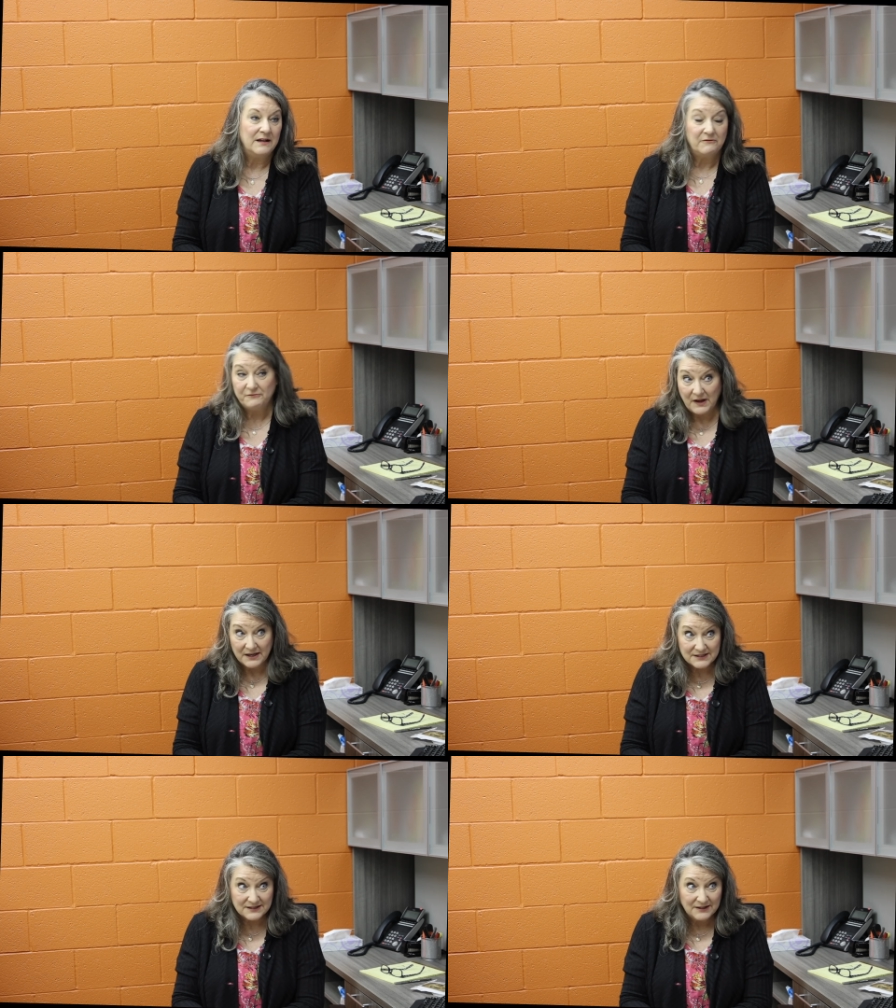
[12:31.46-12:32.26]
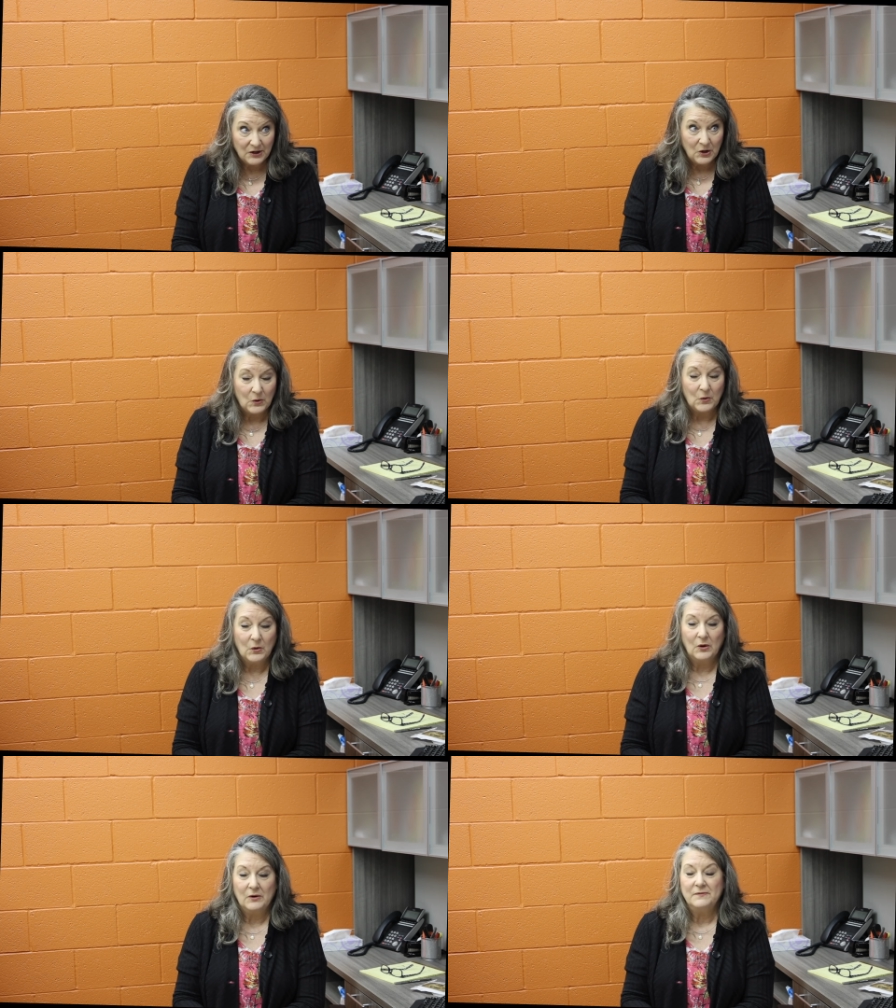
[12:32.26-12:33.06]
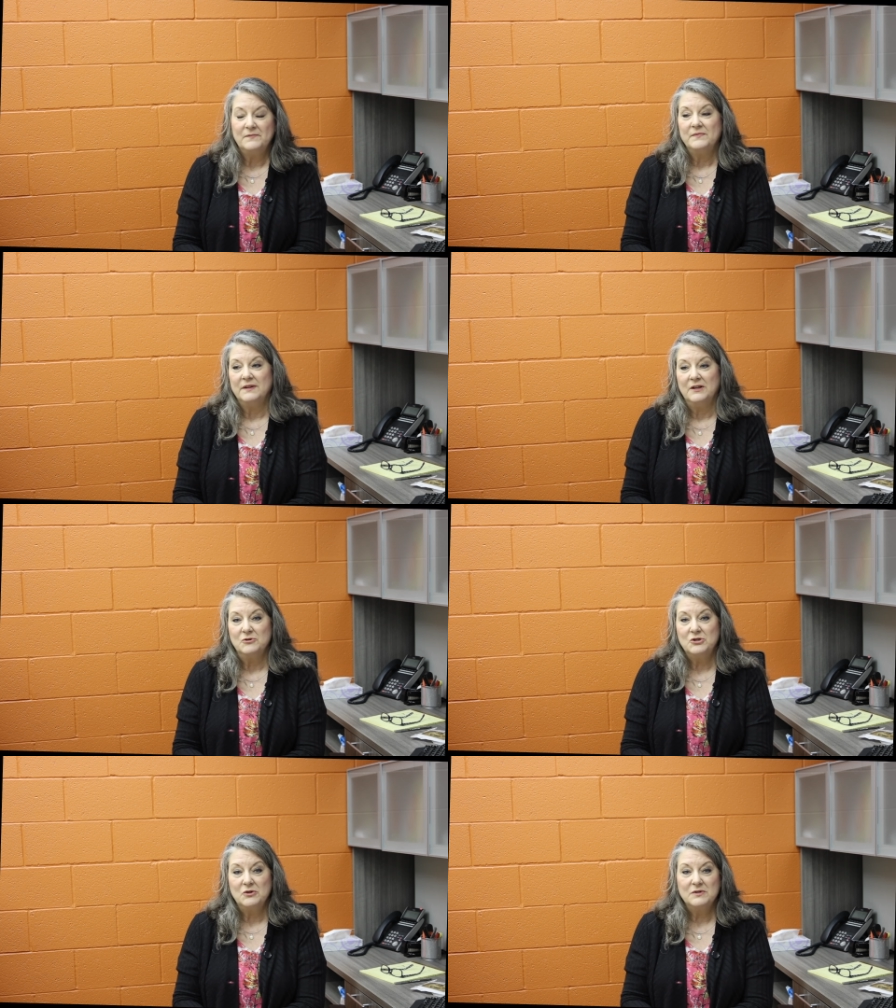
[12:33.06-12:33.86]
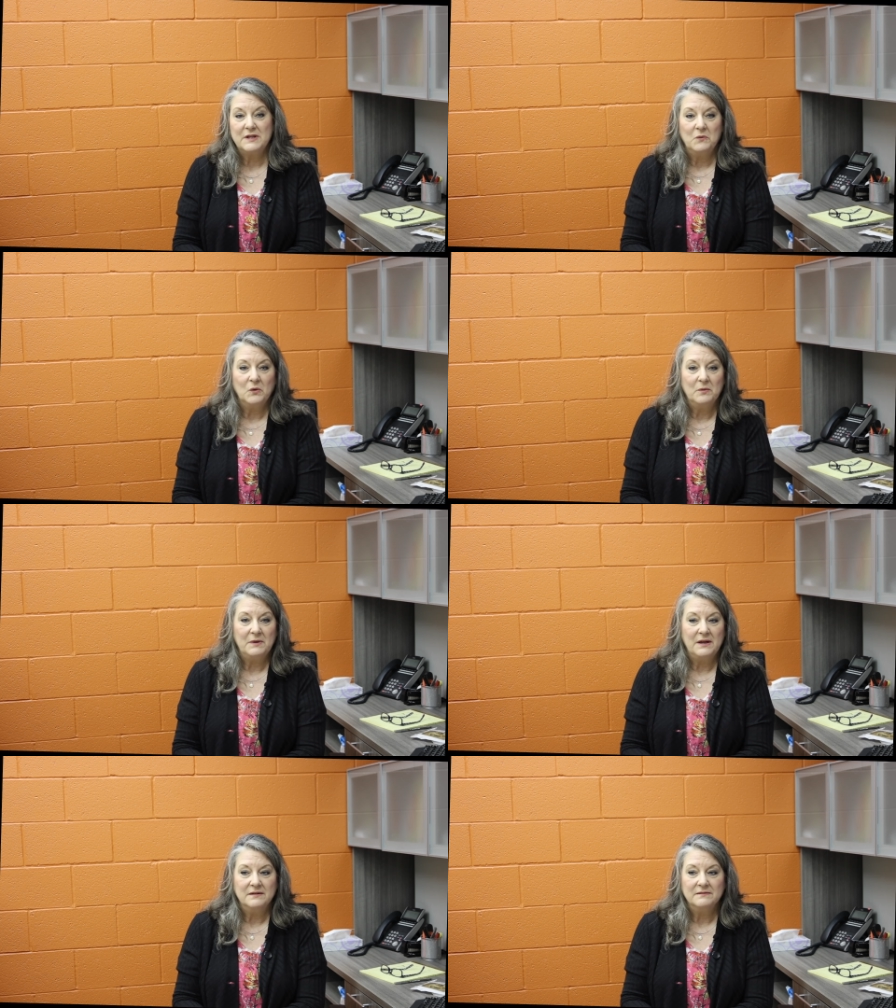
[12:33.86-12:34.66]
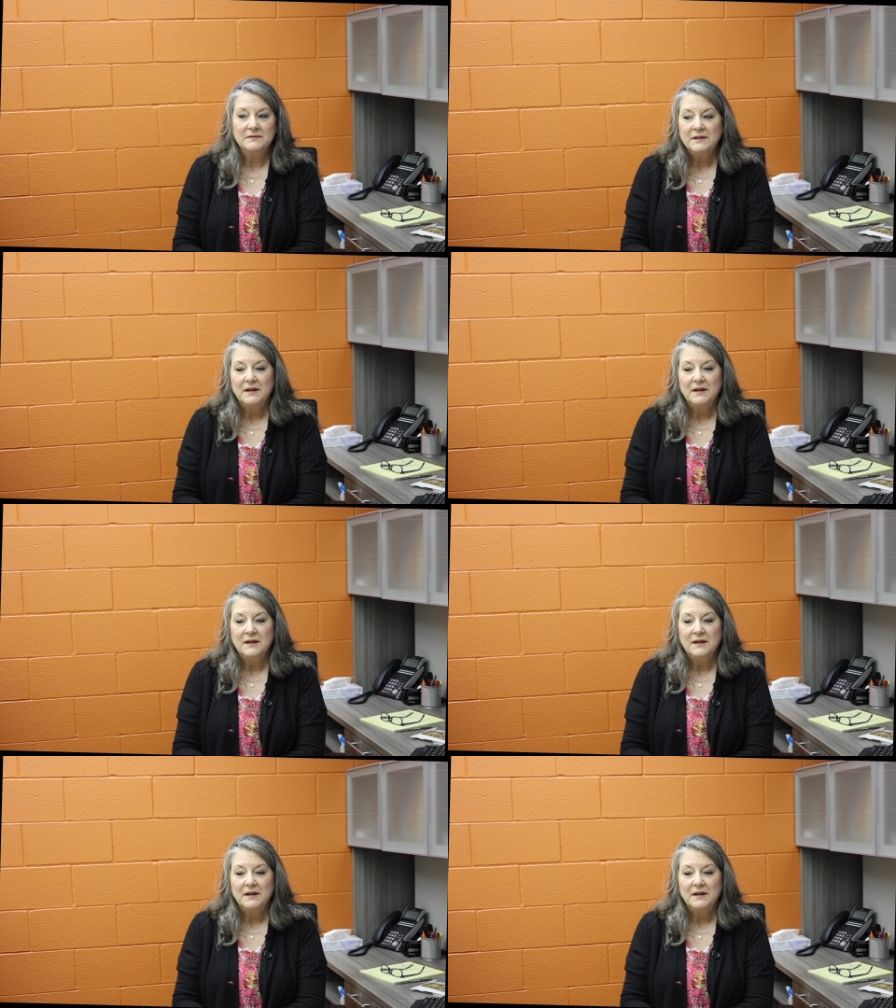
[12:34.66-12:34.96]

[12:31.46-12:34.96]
fit, or, you know, shoes that weren't being